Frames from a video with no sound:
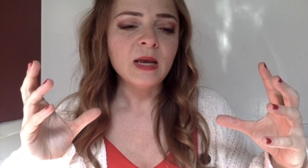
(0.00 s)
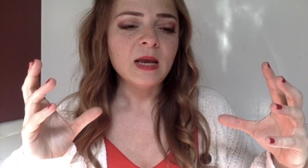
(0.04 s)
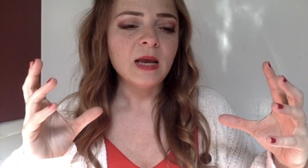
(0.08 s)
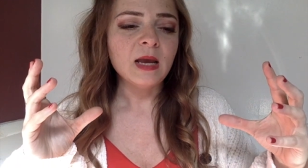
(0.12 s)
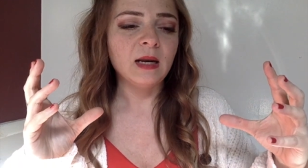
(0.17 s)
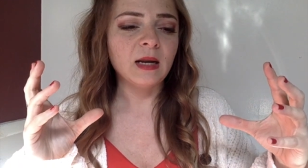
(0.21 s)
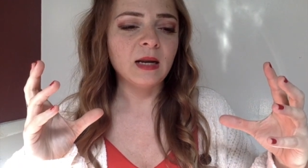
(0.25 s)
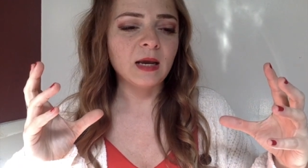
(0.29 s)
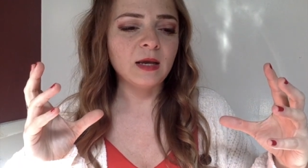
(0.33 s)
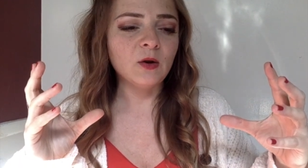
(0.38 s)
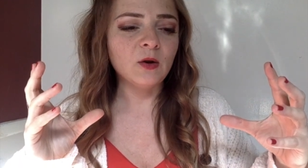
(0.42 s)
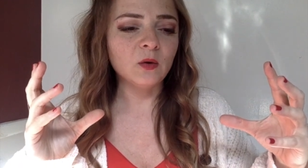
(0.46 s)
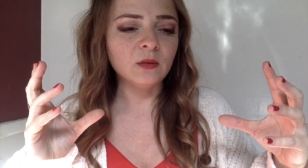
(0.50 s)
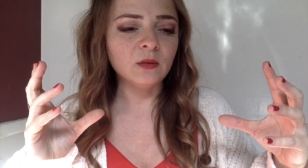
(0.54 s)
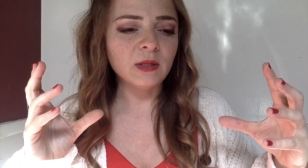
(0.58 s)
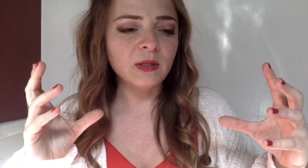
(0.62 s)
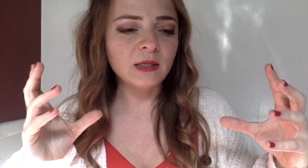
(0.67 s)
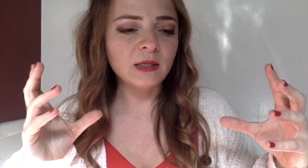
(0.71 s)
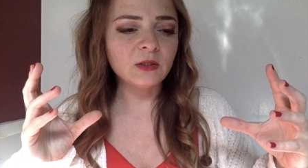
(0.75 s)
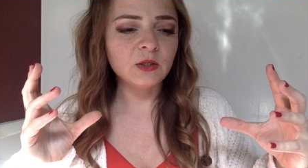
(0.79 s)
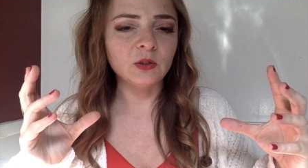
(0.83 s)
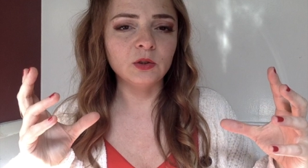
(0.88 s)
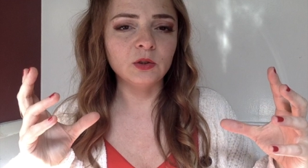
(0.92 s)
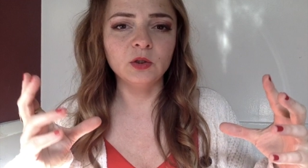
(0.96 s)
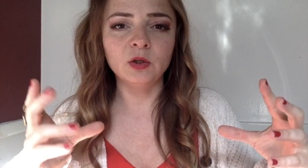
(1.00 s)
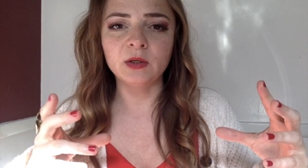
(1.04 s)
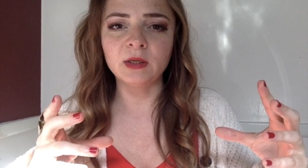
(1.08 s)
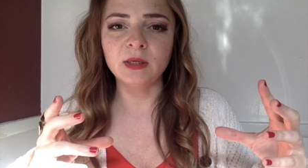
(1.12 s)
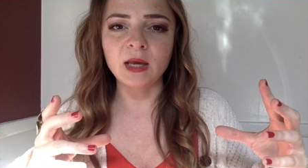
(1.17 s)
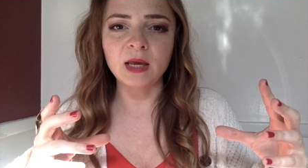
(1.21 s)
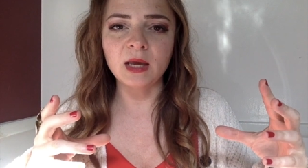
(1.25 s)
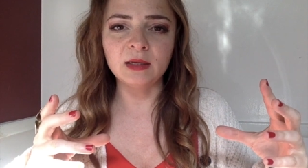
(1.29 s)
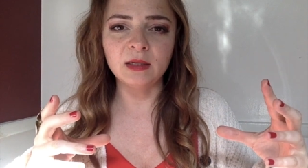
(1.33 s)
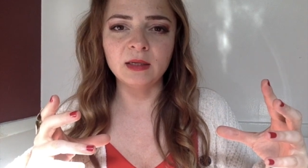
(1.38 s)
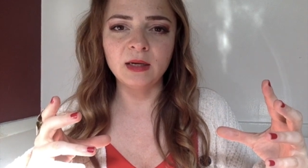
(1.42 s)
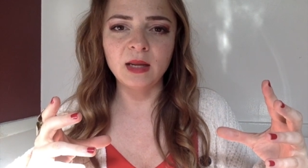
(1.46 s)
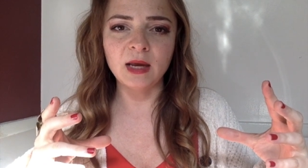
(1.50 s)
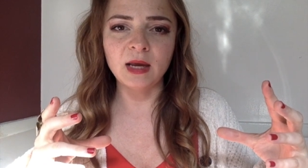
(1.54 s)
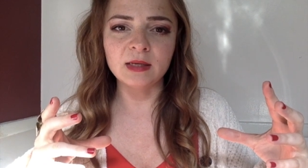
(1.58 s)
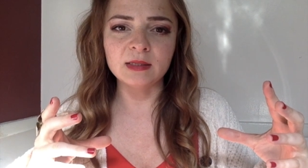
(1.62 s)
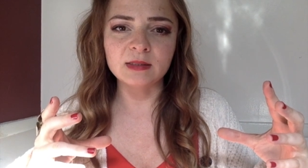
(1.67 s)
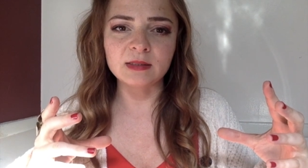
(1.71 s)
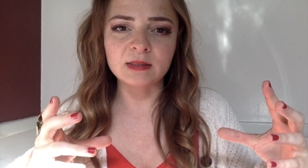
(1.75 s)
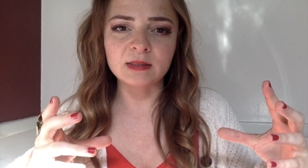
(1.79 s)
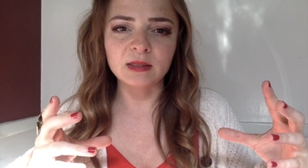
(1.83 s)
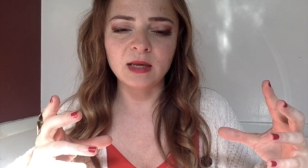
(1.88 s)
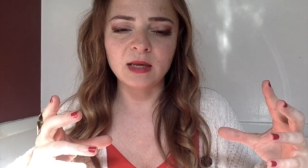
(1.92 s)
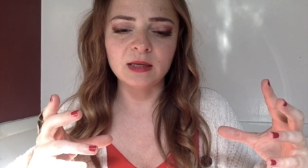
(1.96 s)
And I don't like to look at it
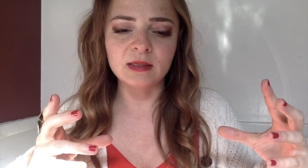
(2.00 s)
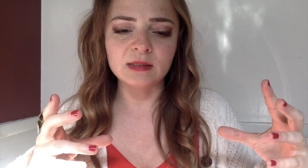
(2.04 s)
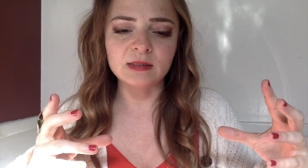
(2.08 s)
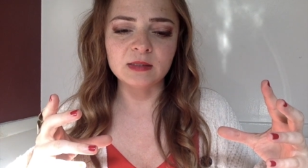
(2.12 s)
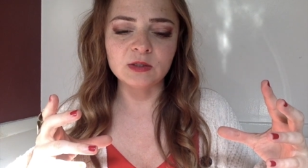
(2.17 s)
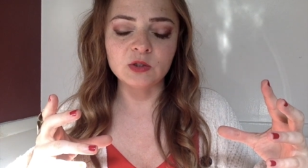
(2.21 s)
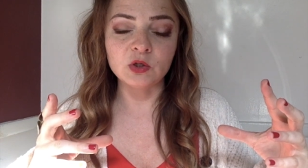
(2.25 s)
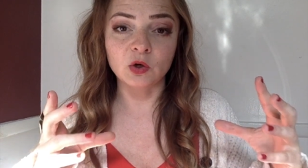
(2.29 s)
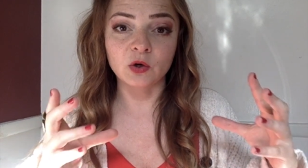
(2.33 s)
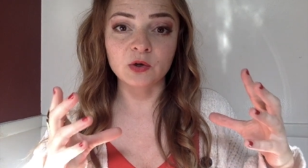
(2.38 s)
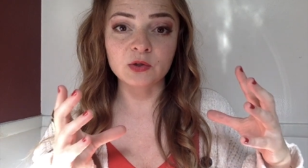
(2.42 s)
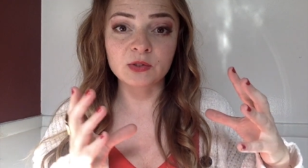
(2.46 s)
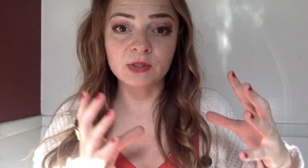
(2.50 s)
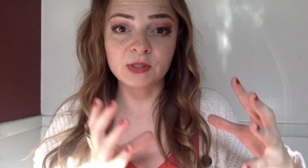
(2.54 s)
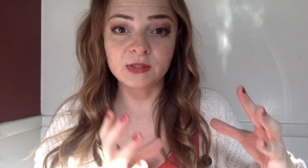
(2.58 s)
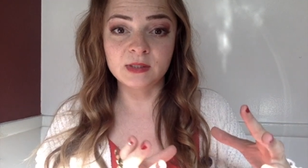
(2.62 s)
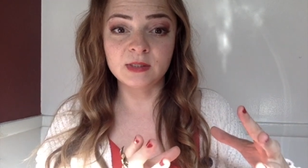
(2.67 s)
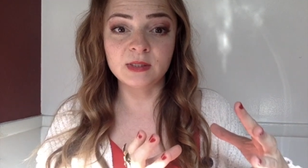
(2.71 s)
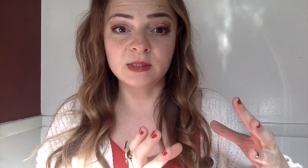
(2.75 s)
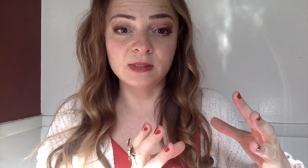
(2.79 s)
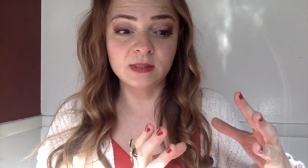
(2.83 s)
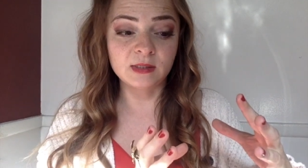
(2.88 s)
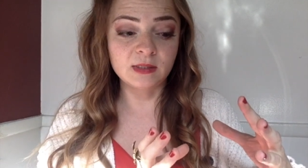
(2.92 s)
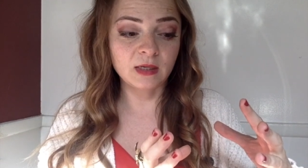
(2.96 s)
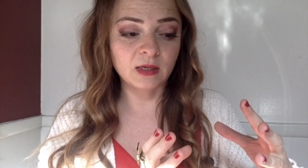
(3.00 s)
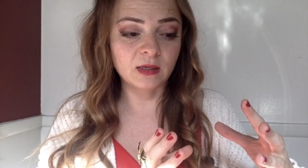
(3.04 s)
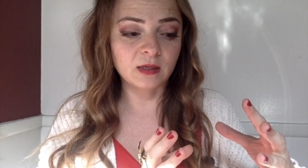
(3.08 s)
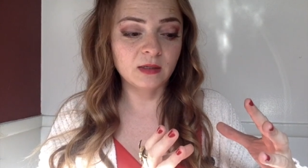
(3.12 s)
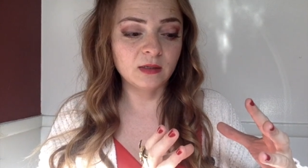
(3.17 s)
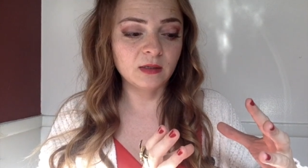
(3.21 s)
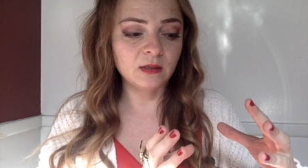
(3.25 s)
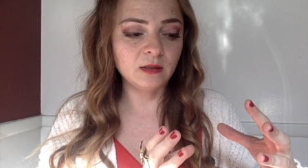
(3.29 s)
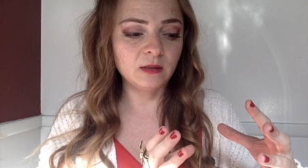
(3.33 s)
as, as narcissistic